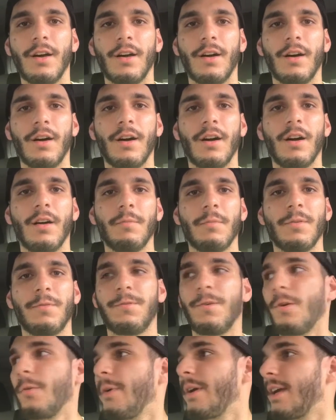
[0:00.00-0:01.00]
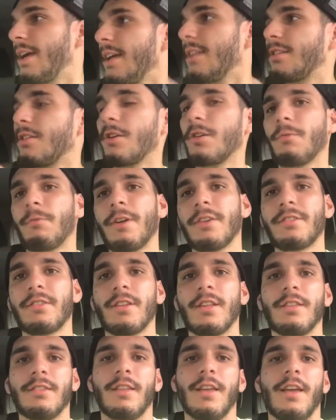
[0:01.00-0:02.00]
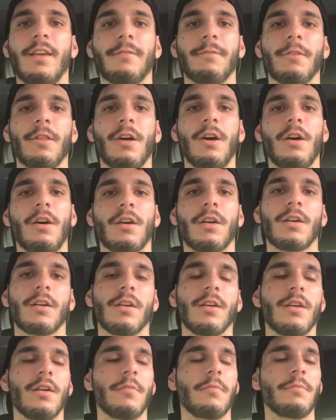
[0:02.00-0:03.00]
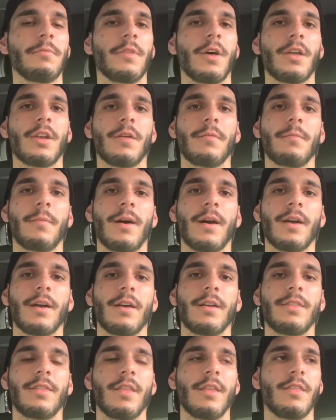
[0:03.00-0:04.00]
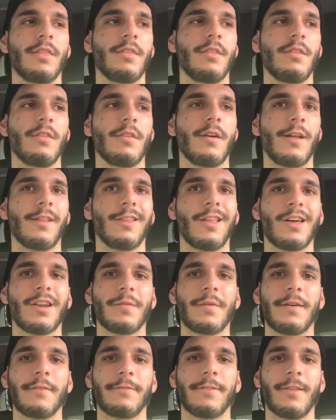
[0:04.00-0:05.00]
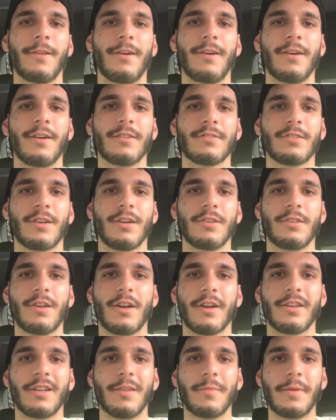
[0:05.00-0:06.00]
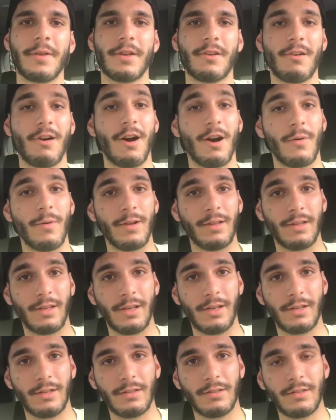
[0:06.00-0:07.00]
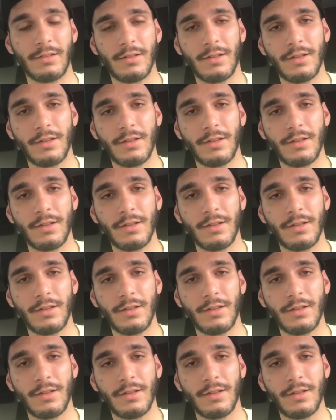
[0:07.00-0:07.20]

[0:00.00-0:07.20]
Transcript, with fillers: Um, before we get to the rest of the day vlog, none of my, and a lot of my vlogs are not going to be car related.